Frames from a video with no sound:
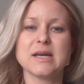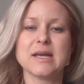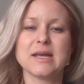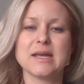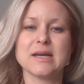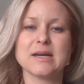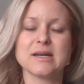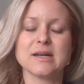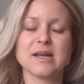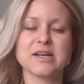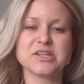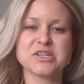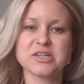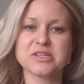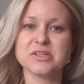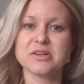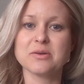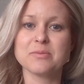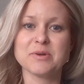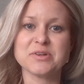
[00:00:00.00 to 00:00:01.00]
and I
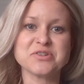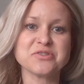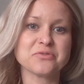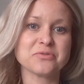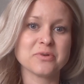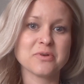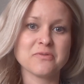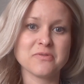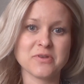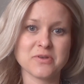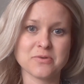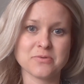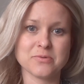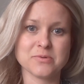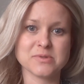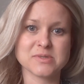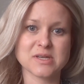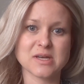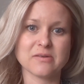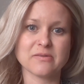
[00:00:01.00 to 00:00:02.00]
checked out a bunch of
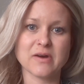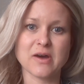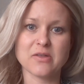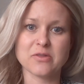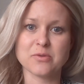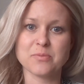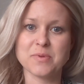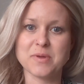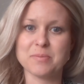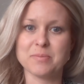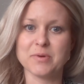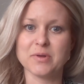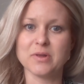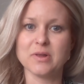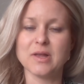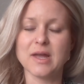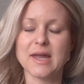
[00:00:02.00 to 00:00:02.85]
reviews of other people.